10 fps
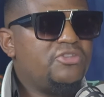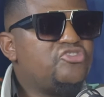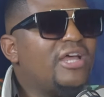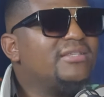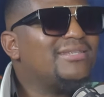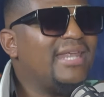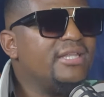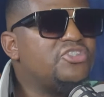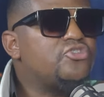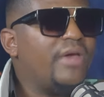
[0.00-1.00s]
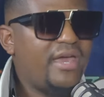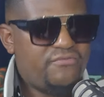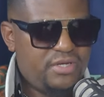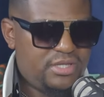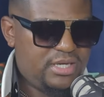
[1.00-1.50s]
translates to
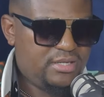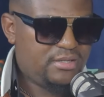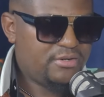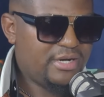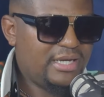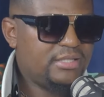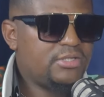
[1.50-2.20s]
everything, right?